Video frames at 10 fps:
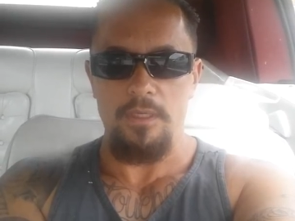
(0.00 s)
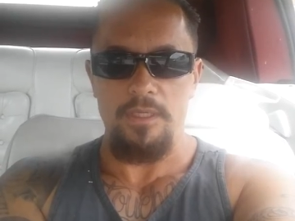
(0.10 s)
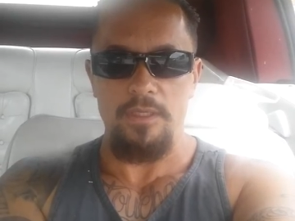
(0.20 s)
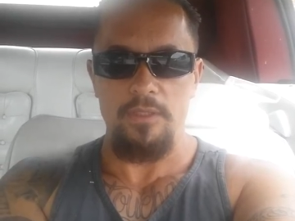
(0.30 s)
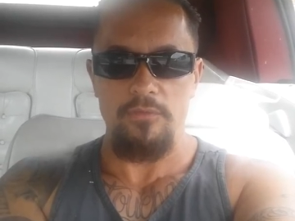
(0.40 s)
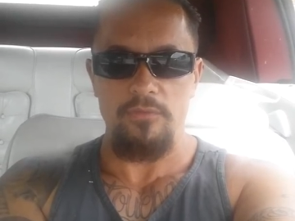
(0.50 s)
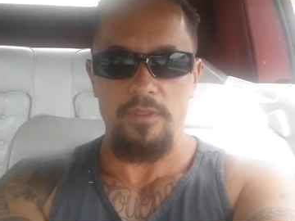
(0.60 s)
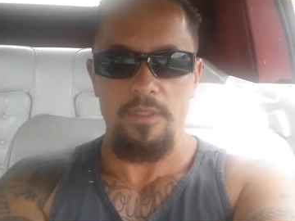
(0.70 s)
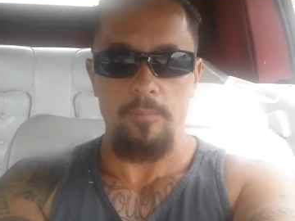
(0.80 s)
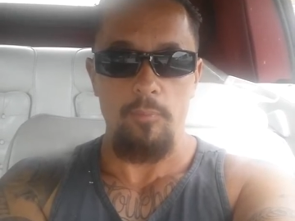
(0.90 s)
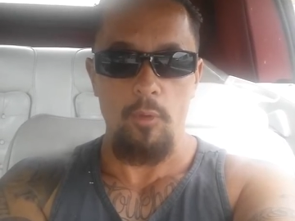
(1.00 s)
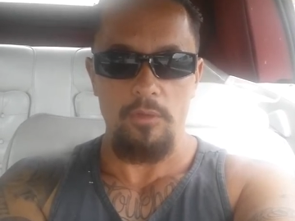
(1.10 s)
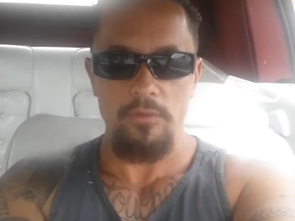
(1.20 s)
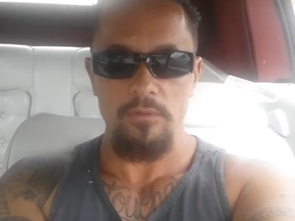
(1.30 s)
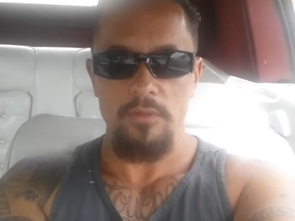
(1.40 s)
is
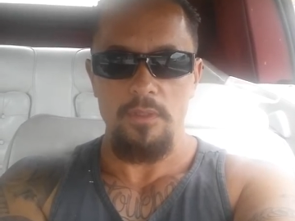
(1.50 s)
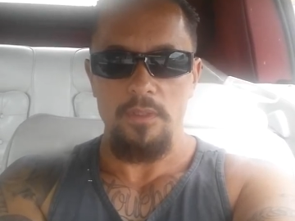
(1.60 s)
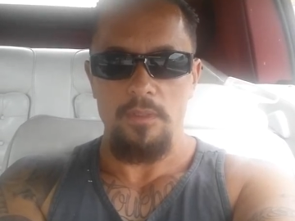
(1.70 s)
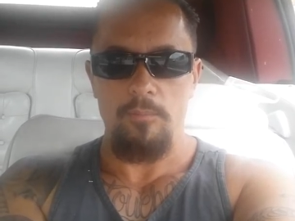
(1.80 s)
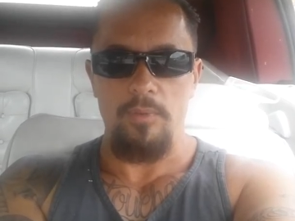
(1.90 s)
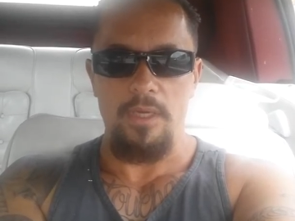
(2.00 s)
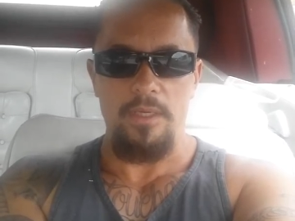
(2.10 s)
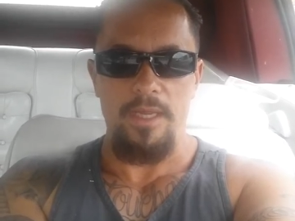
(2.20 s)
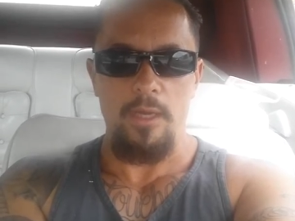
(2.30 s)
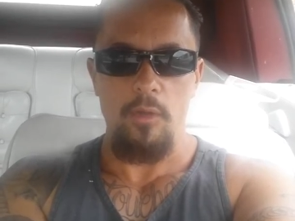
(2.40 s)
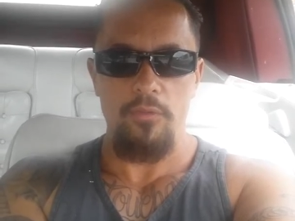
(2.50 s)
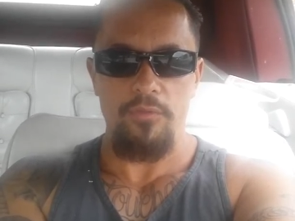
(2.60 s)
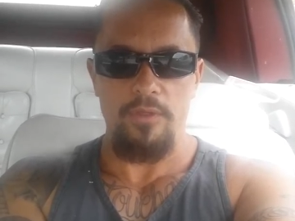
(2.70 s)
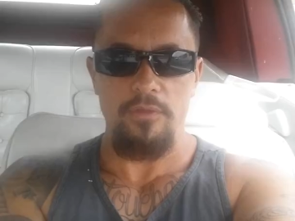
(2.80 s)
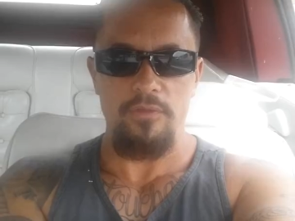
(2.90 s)
important, but
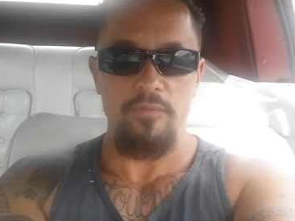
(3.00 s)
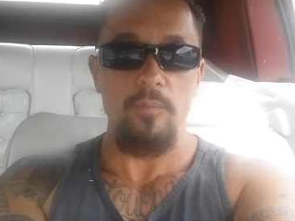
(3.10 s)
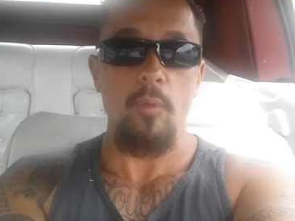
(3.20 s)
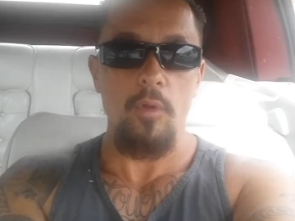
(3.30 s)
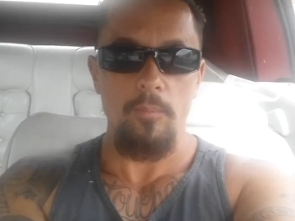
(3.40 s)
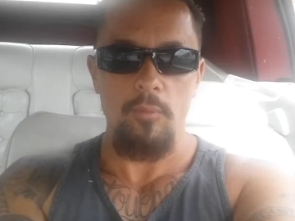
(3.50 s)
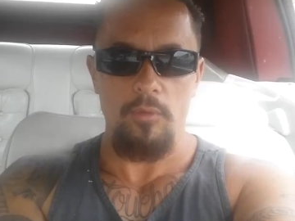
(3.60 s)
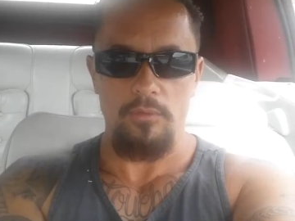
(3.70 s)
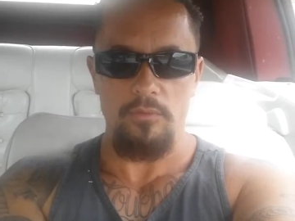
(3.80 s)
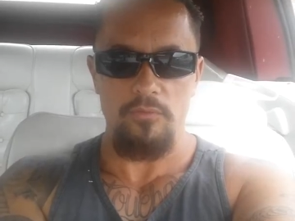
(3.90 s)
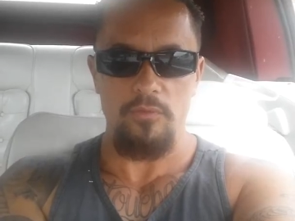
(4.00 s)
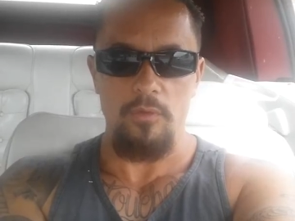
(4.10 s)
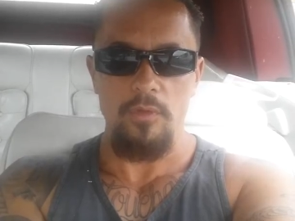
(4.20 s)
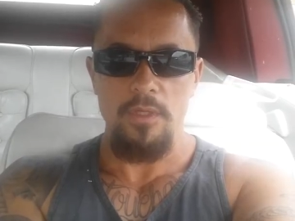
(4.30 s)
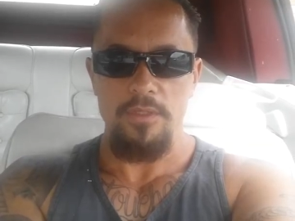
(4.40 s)
health is even more important.
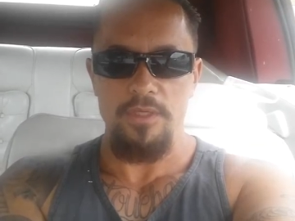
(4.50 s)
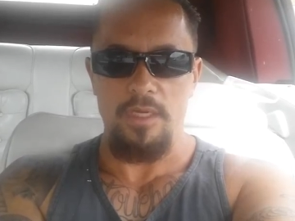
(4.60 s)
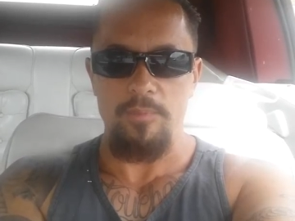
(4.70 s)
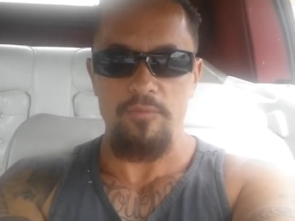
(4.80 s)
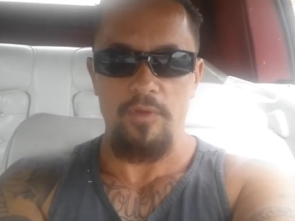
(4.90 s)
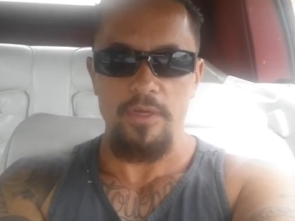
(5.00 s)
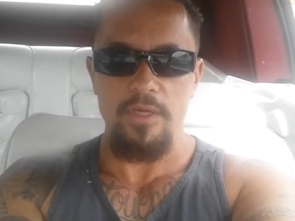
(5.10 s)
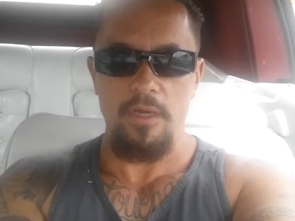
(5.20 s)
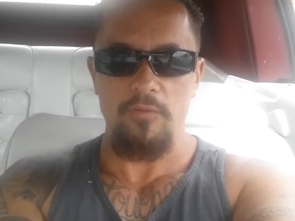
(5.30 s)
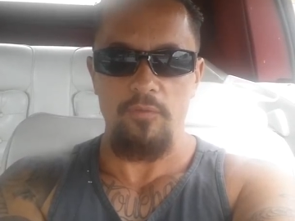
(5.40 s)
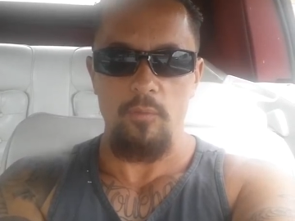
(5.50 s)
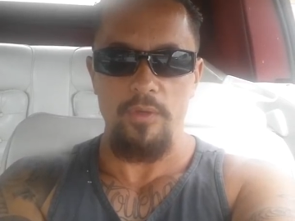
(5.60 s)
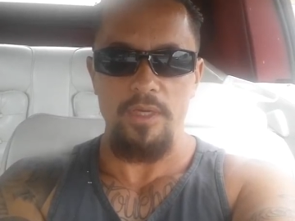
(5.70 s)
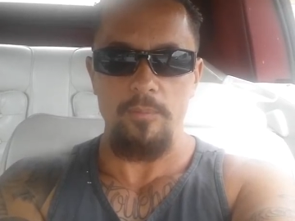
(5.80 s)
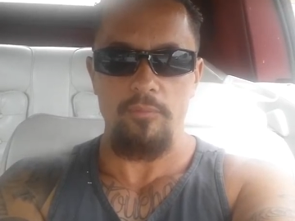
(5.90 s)
So you got to be very careful
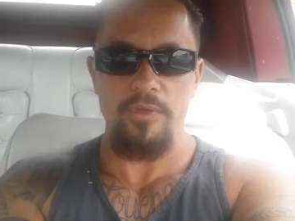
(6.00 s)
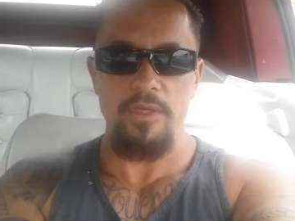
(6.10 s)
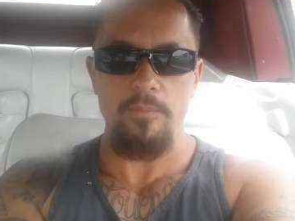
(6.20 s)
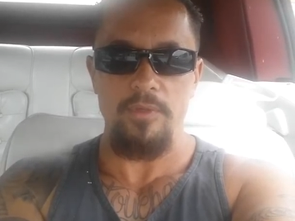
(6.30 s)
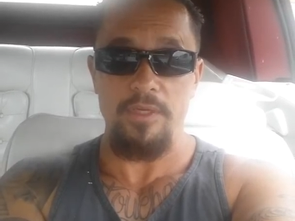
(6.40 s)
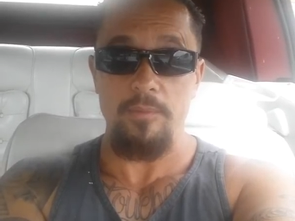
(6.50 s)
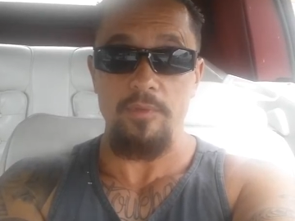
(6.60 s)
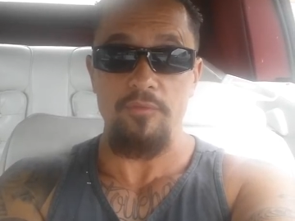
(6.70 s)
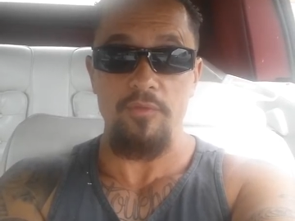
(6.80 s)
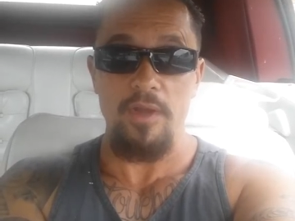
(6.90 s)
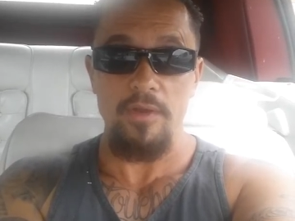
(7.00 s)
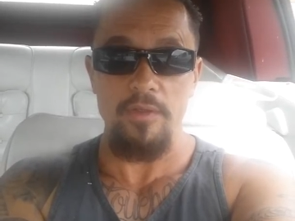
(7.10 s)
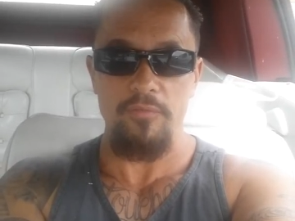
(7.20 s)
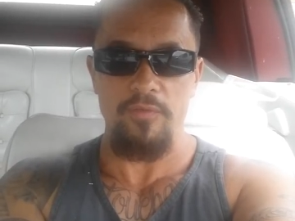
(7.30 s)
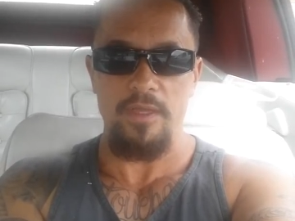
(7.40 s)
when inbreeding, but it can be very
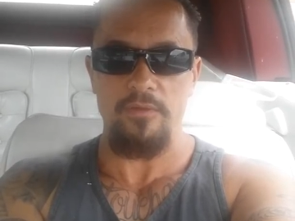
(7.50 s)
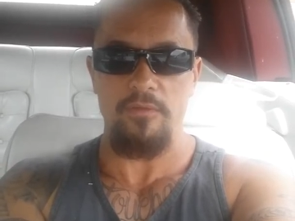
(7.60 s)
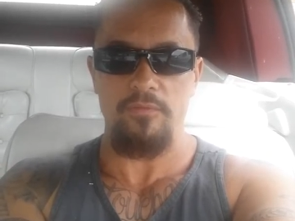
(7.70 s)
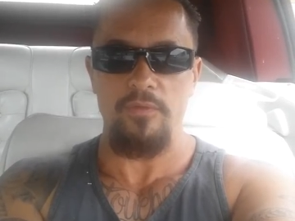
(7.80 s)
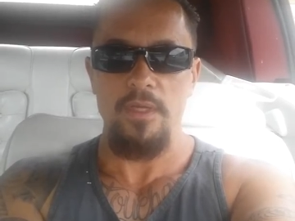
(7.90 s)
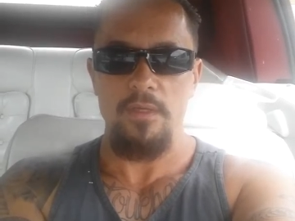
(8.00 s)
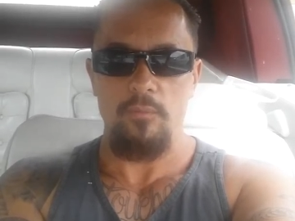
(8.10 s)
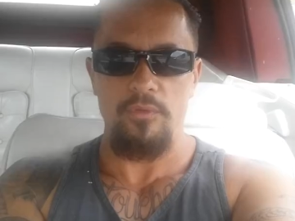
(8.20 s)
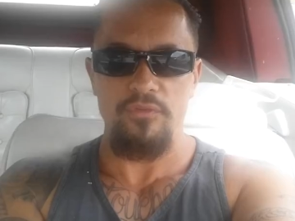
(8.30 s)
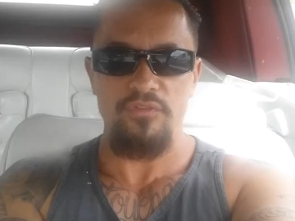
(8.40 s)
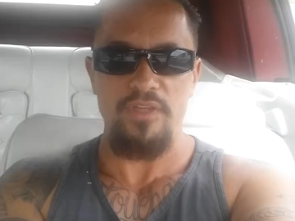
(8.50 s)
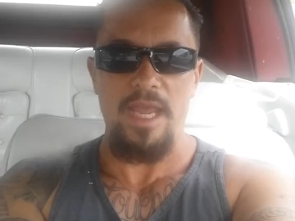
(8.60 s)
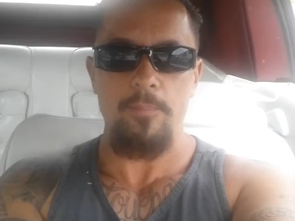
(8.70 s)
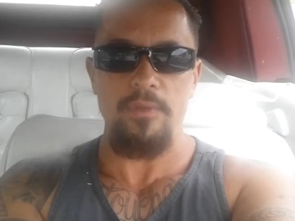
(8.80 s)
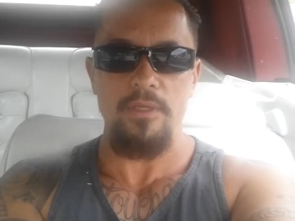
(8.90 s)
effective with
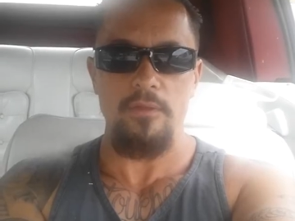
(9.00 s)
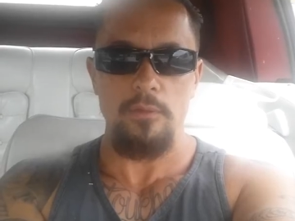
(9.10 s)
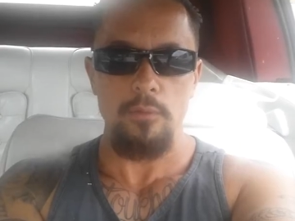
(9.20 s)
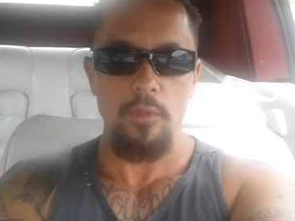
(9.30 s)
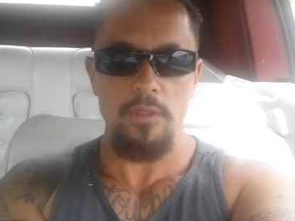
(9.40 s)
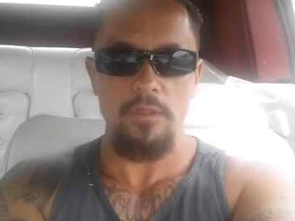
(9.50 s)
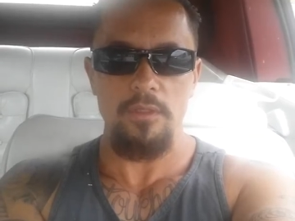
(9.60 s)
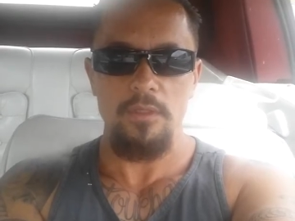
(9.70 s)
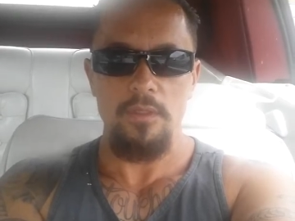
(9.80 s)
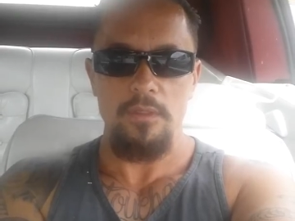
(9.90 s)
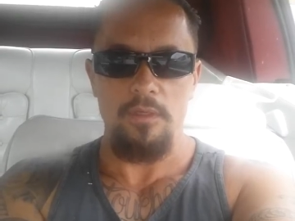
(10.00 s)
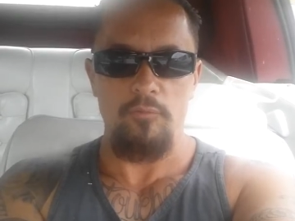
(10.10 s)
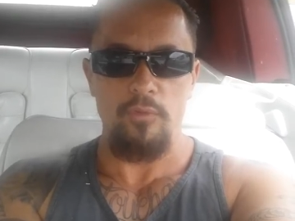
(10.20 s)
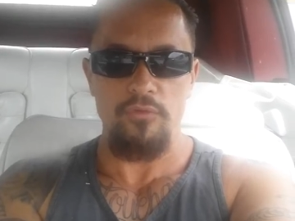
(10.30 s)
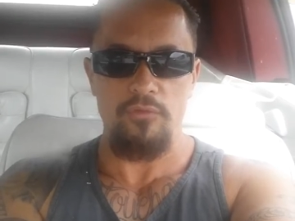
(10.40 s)
stamping the look
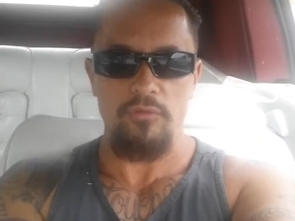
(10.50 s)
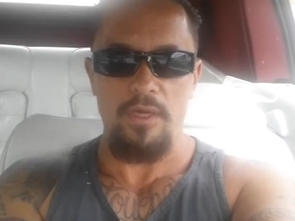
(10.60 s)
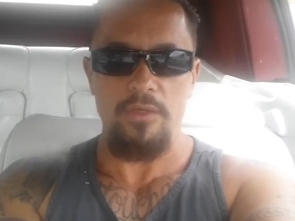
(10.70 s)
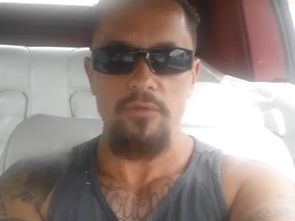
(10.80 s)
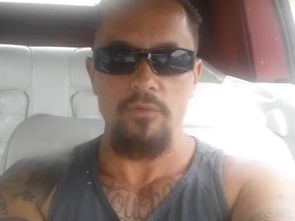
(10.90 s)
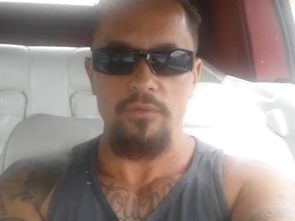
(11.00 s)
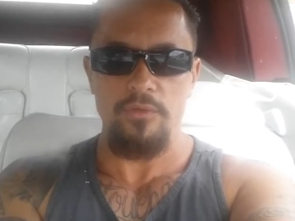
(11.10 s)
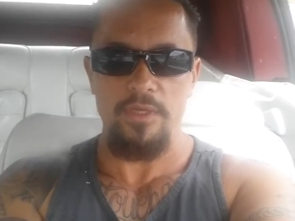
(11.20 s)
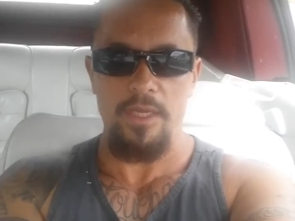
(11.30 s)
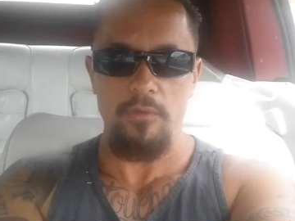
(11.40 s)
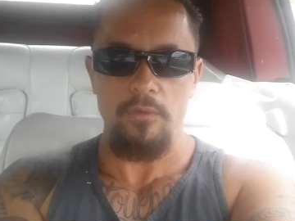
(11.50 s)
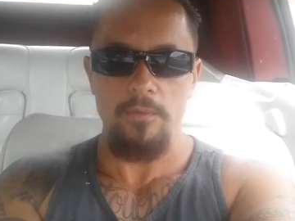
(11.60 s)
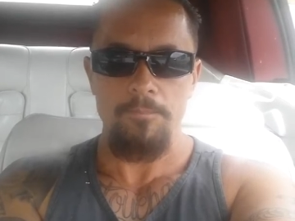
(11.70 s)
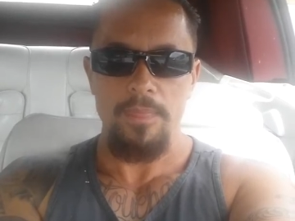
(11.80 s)
of what you're trying to do in your kennel.